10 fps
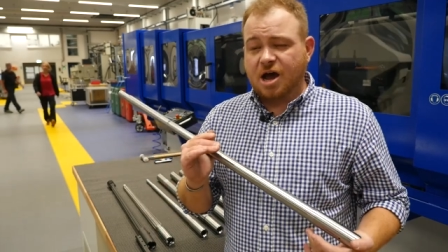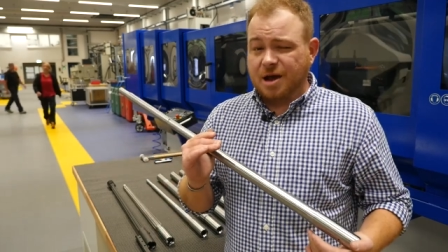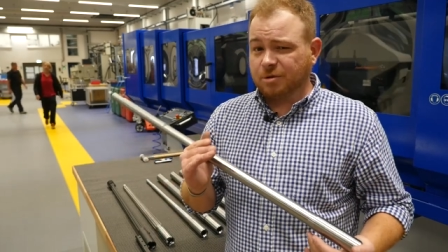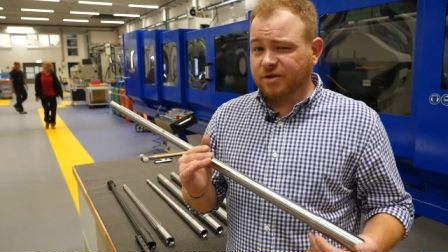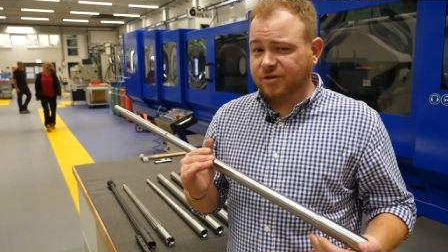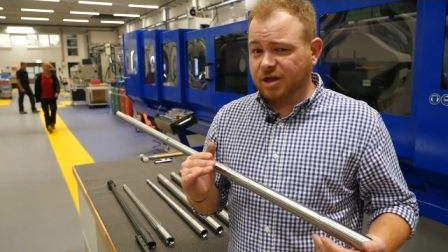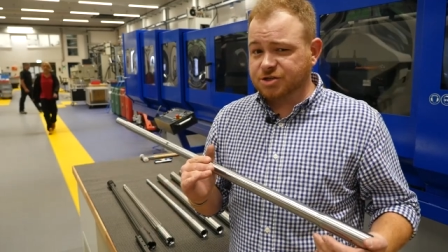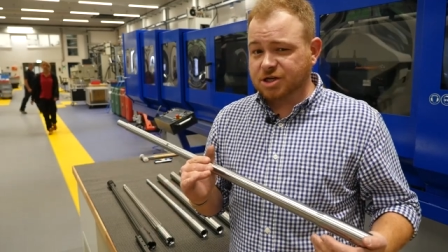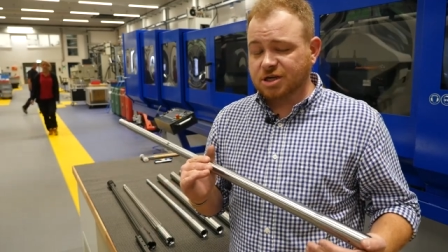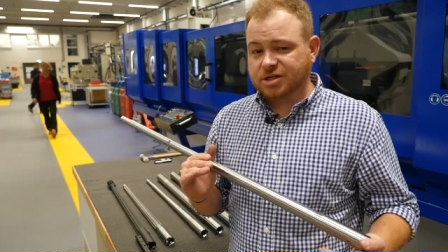I believe in
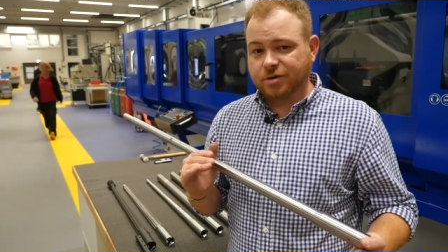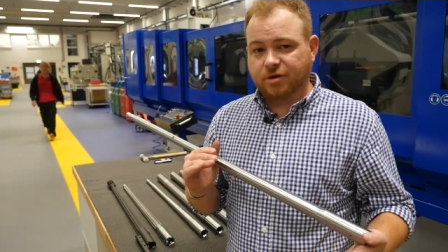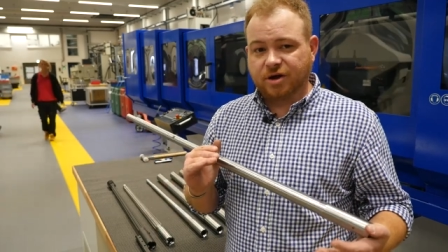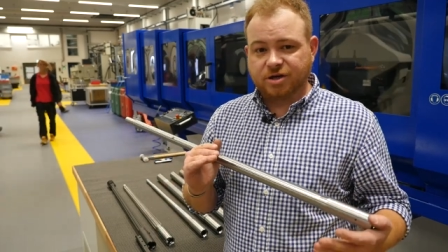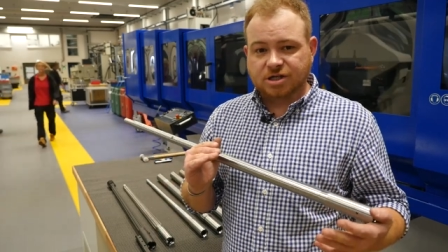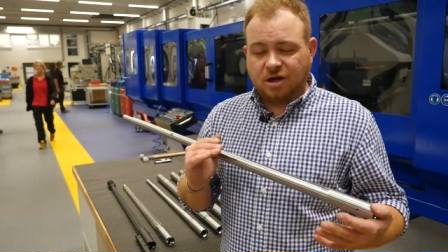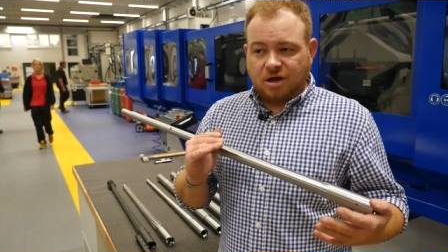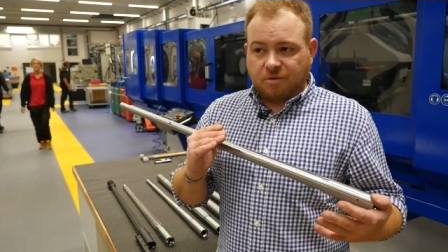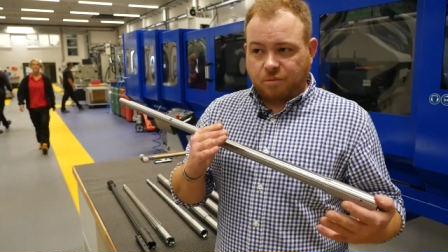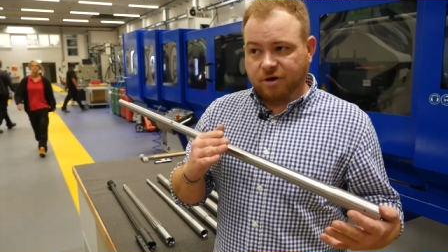inches it was
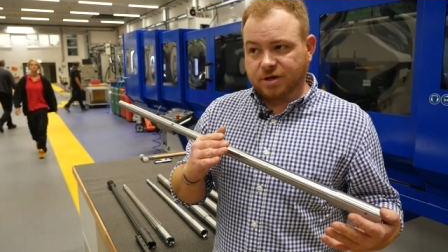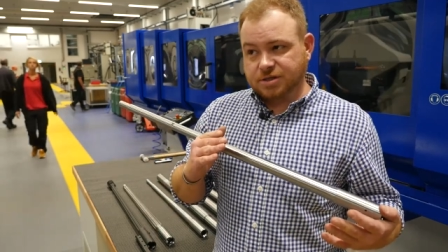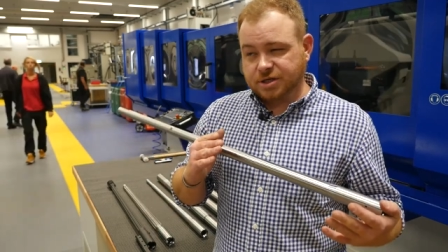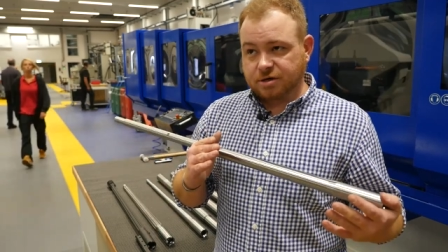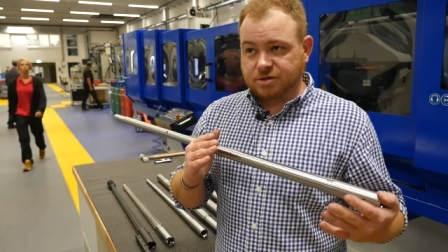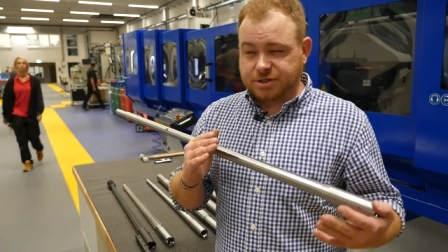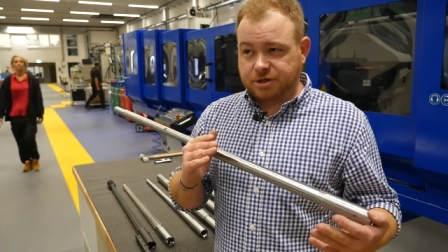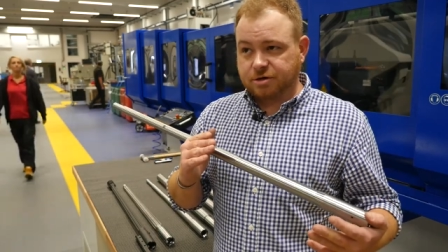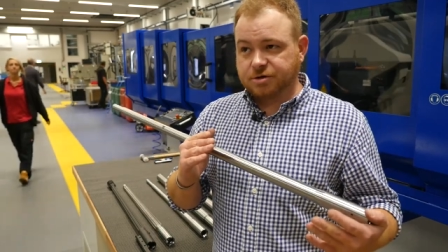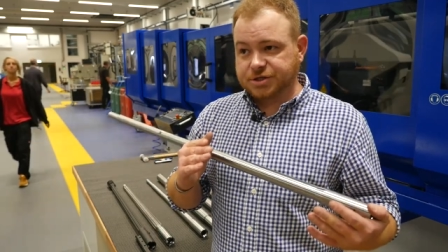
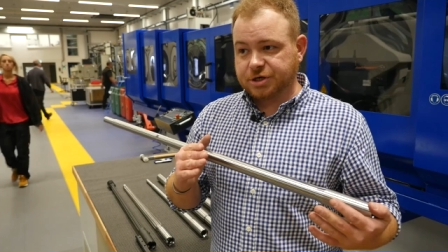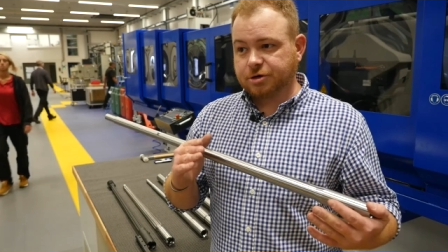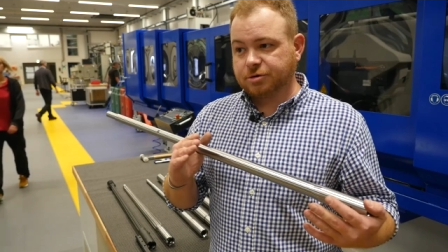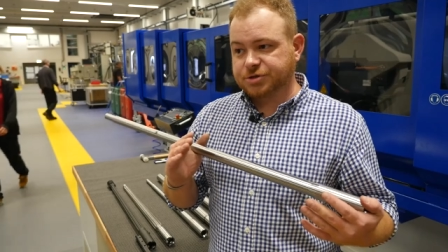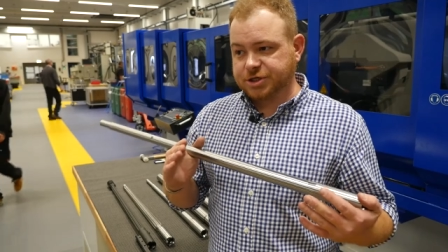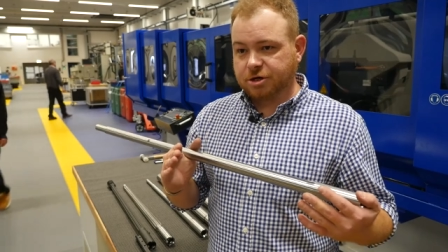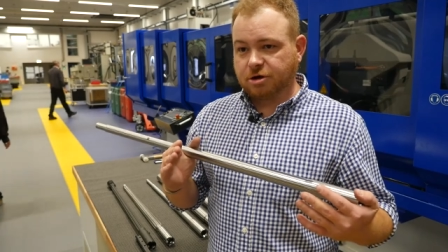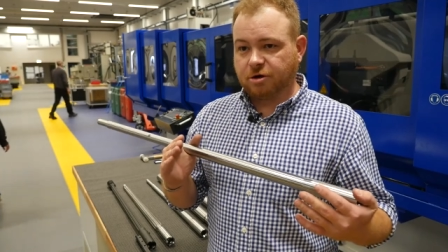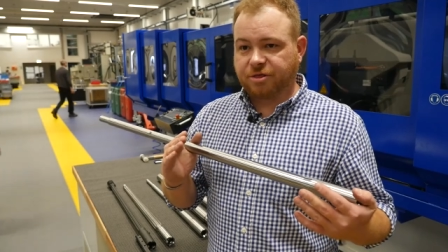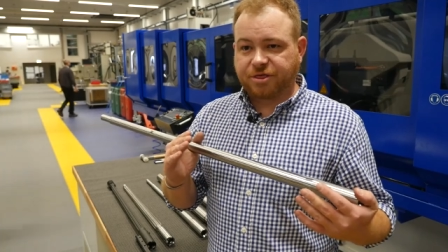
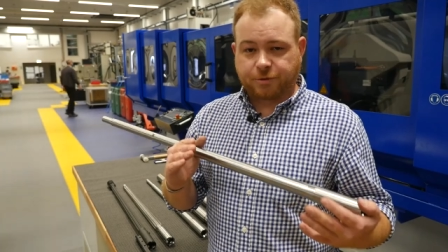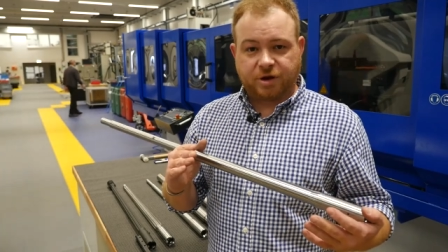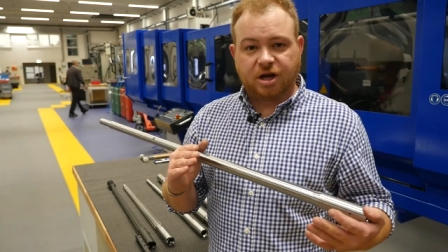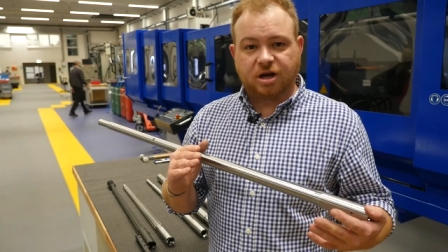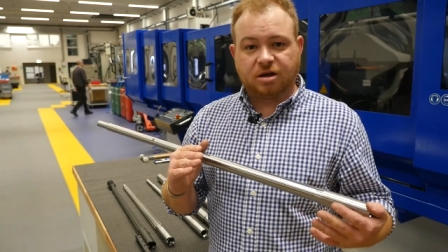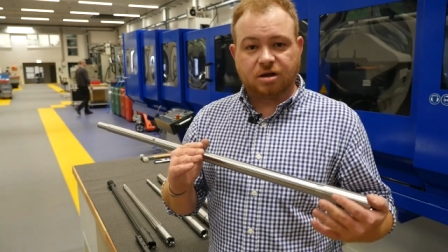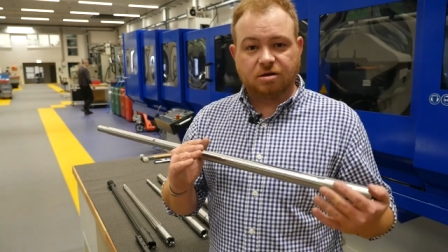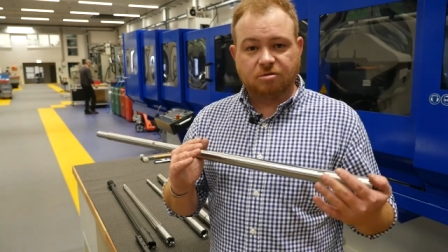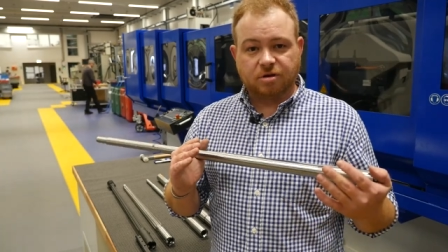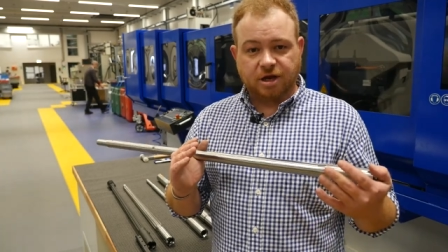
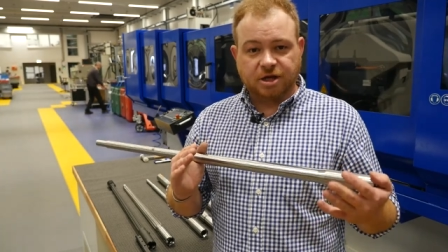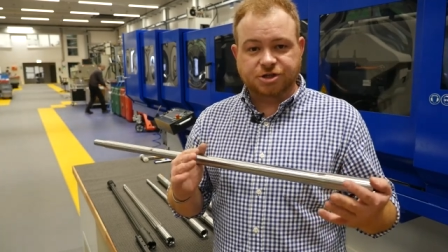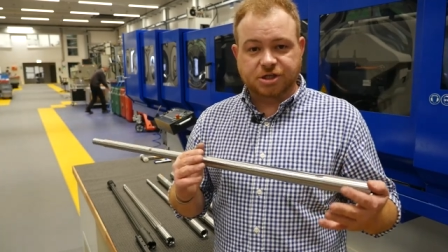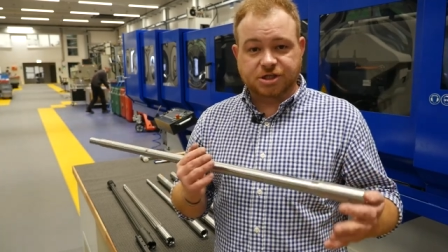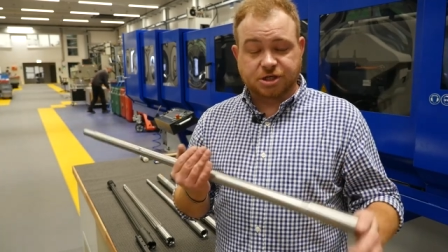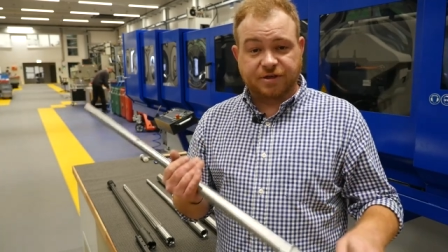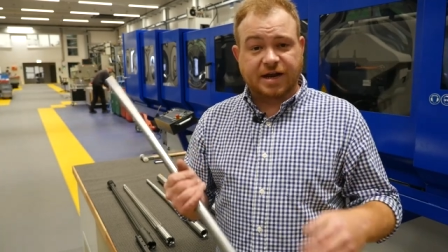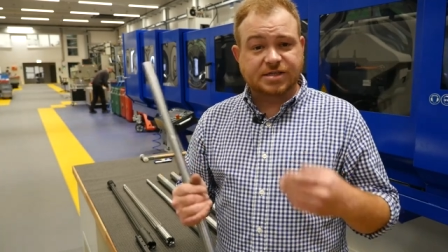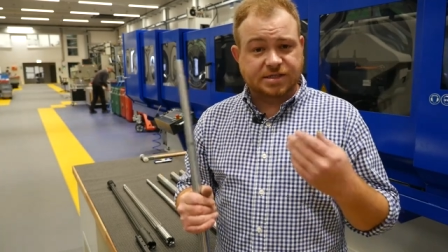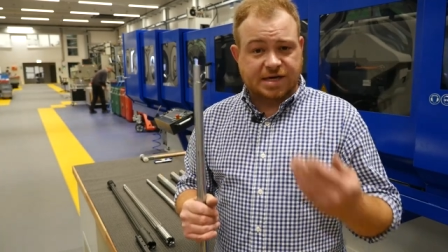0.00003 inches. So
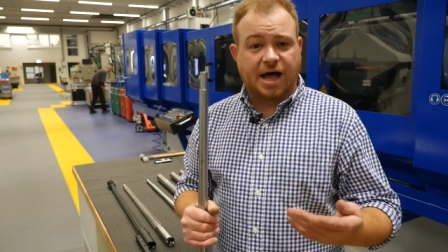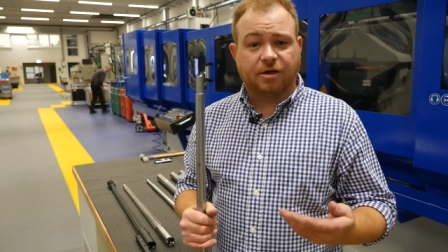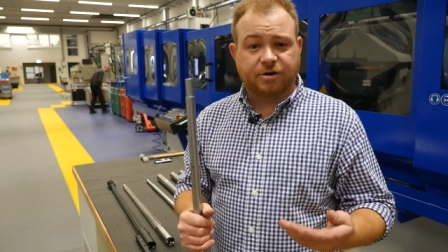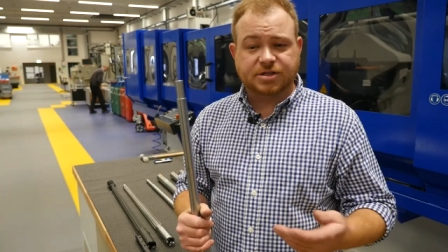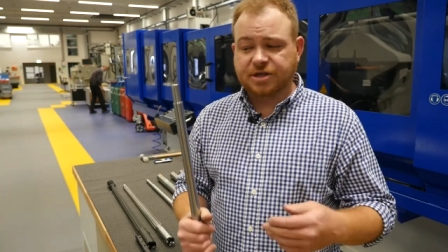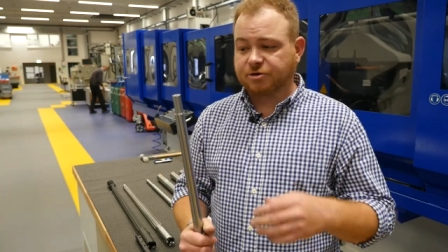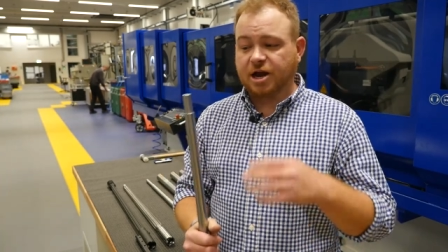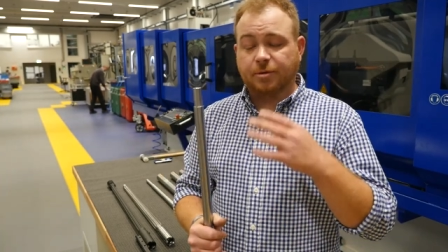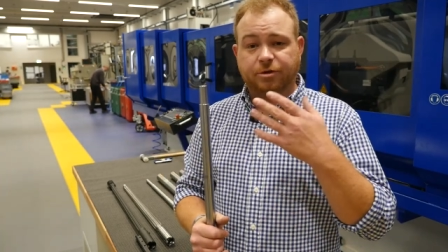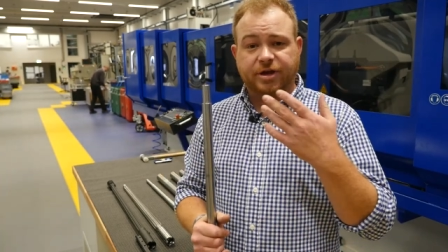that is the tolerance that they're
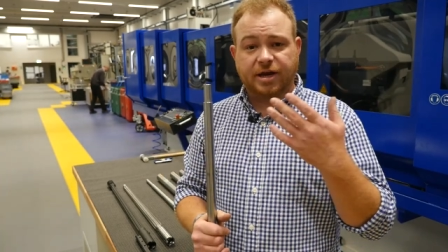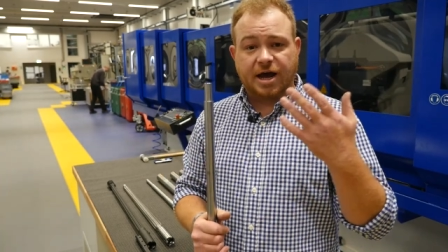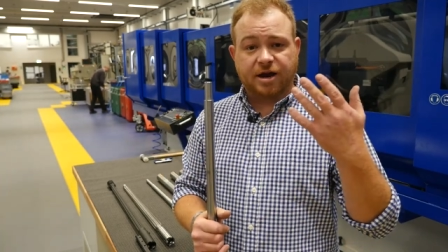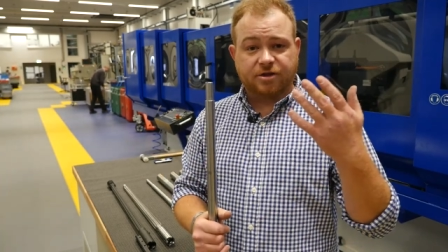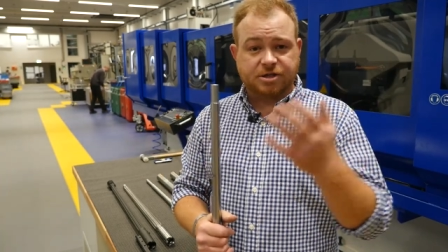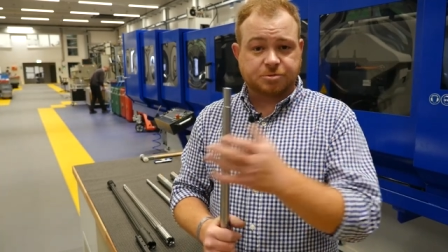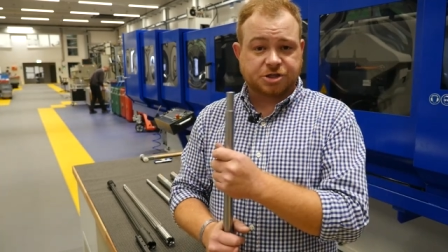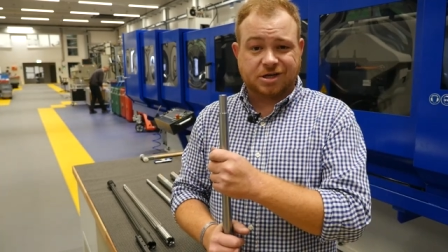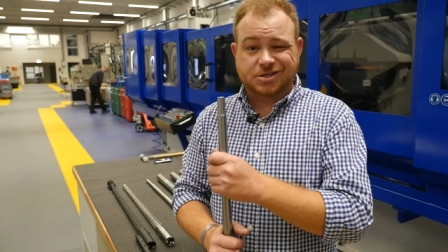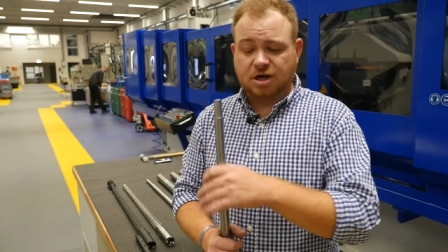able to get out of these
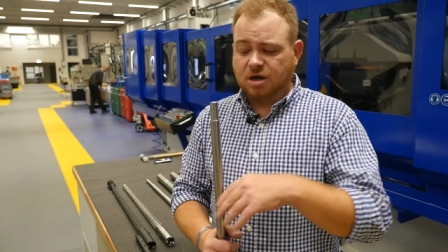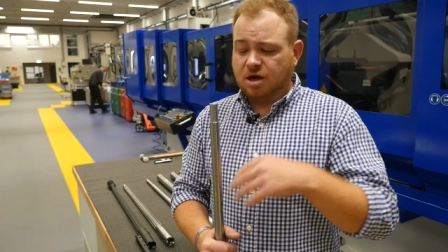machines.